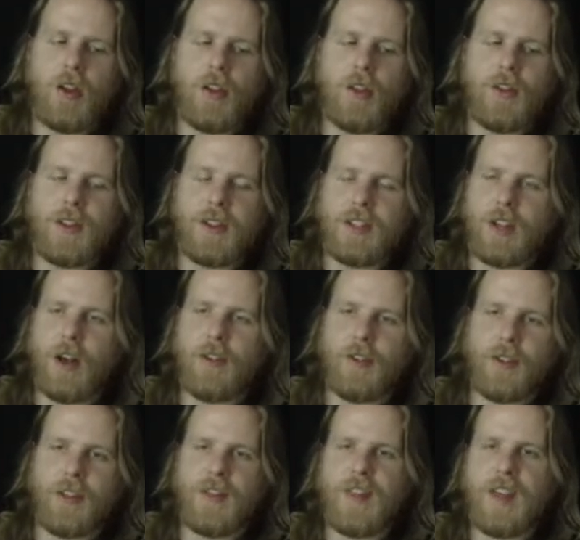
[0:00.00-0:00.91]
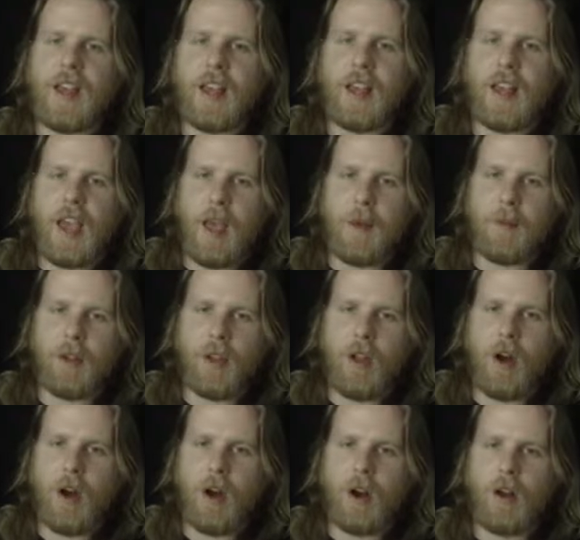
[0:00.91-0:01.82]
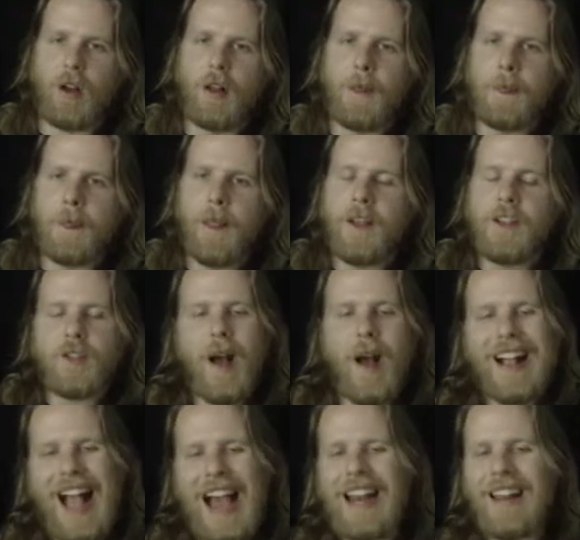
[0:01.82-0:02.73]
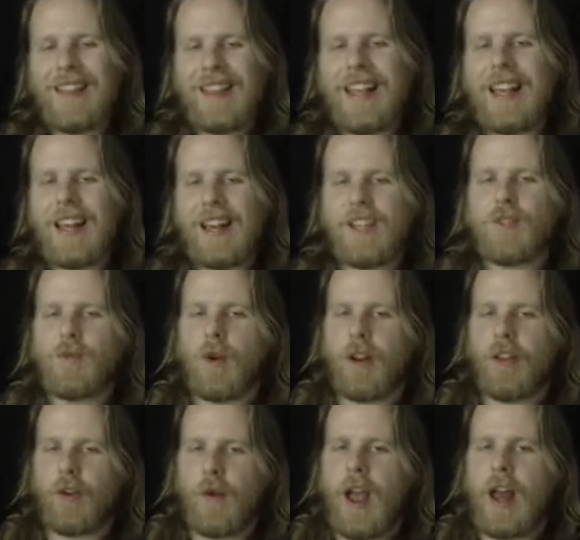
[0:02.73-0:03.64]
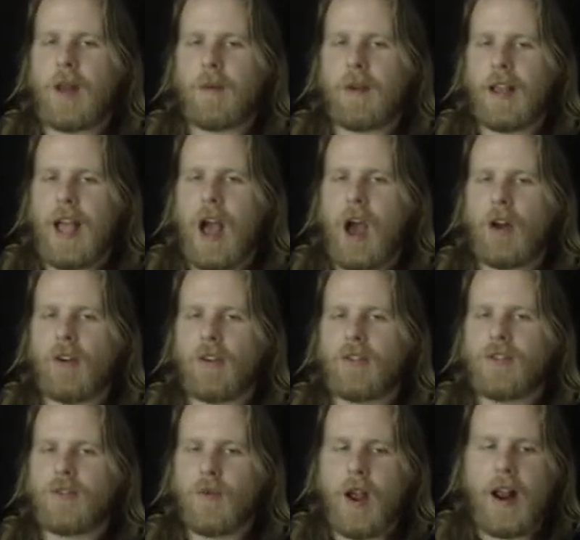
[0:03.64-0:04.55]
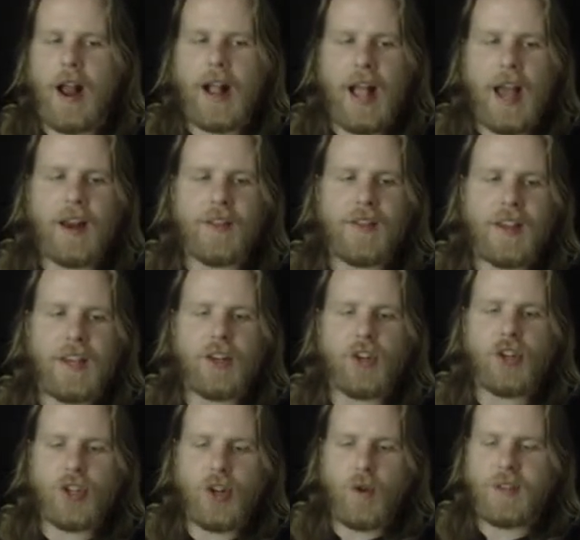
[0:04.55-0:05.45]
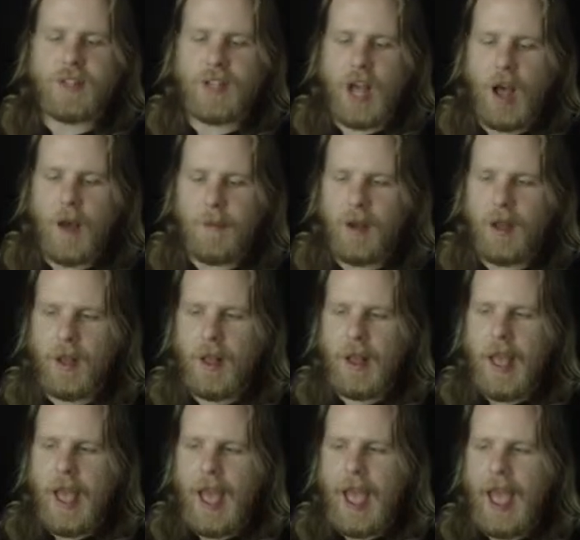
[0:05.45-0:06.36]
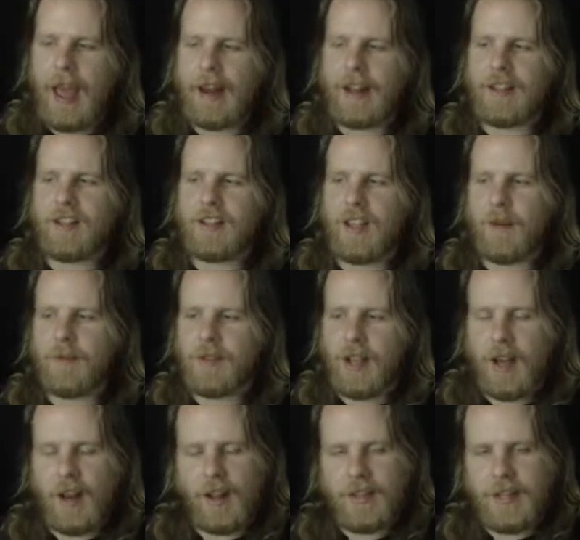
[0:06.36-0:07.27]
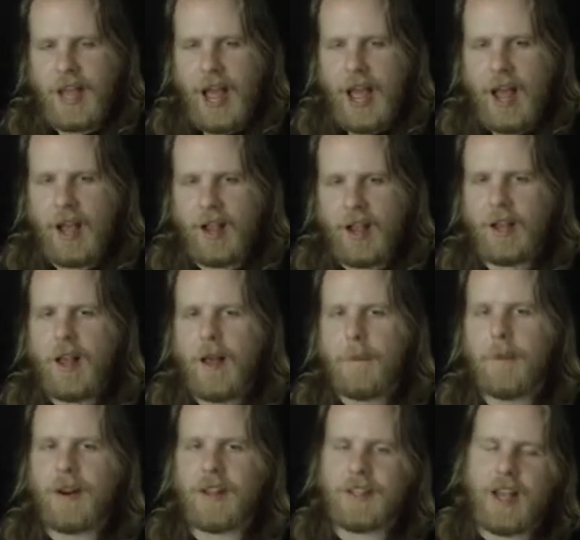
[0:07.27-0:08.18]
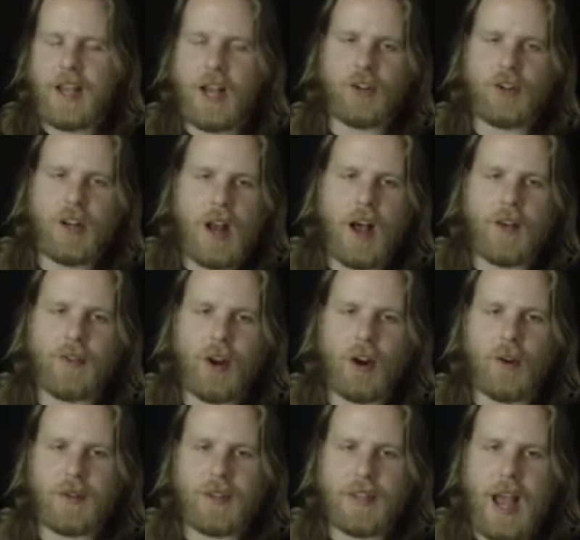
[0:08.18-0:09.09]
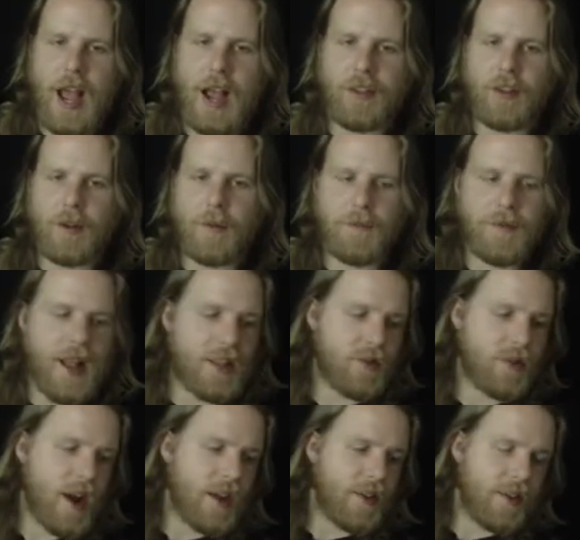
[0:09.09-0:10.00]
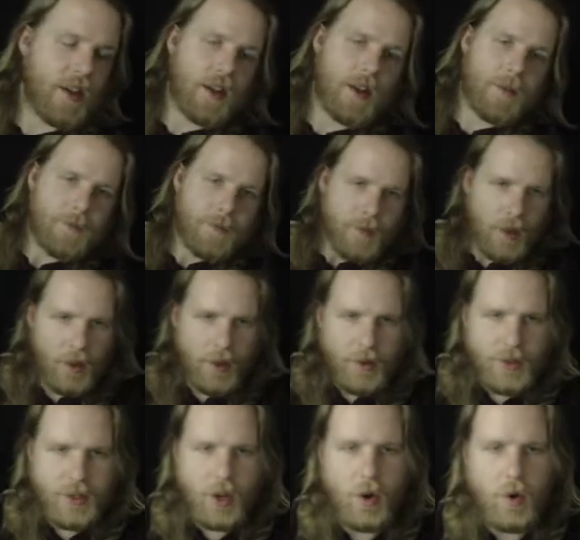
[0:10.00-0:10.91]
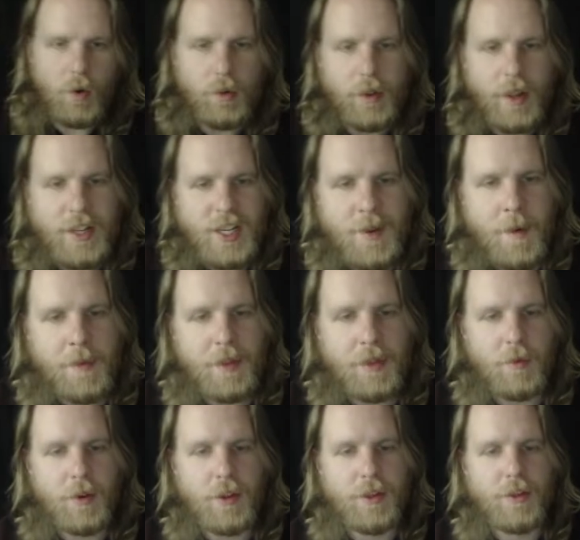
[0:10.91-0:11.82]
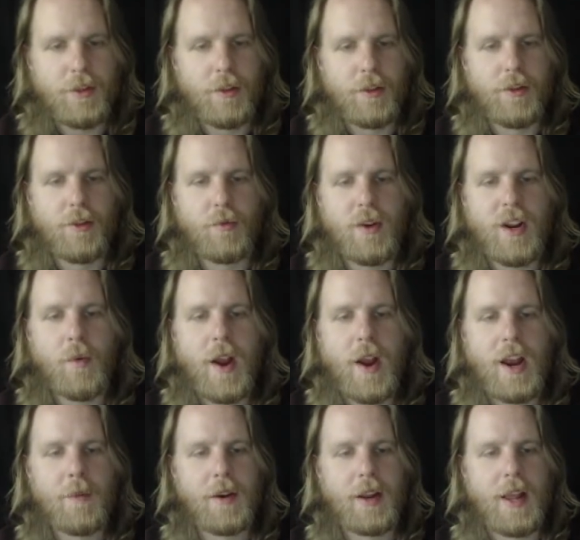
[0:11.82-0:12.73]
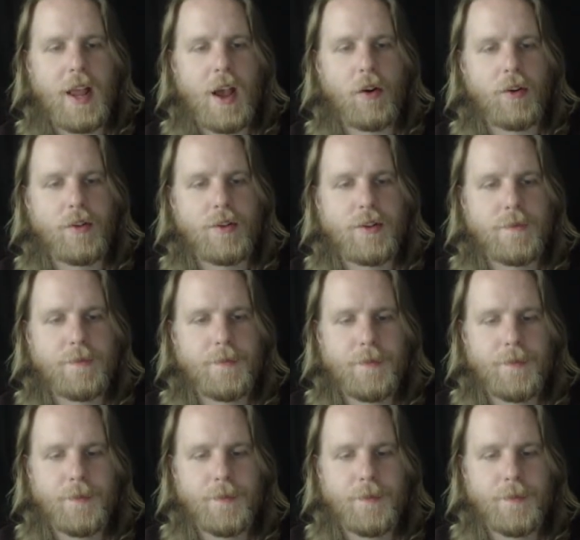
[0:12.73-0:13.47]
This other thing came along. So I kind of think it is one of the random encounters, right? I kind of think he shows up and it seems like an attack, but he's actually not there to attack them. That's what I think. So let's come up with 3 random encounters.